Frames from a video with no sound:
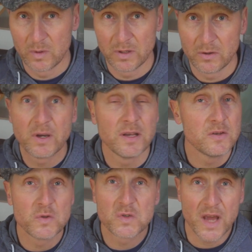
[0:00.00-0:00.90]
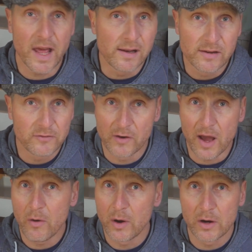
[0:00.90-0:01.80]
You can use
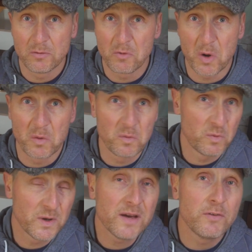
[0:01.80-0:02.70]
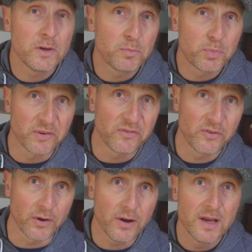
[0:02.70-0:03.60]
elderflower or whatever you
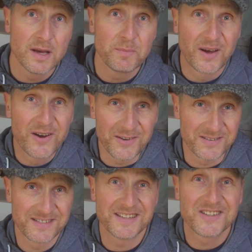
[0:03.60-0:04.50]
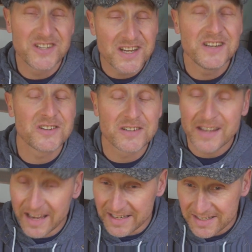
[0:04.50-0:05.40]
prefer, because the ginger
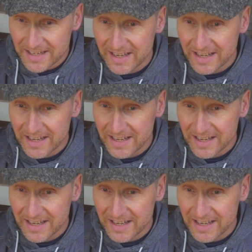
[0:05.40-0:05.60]
taste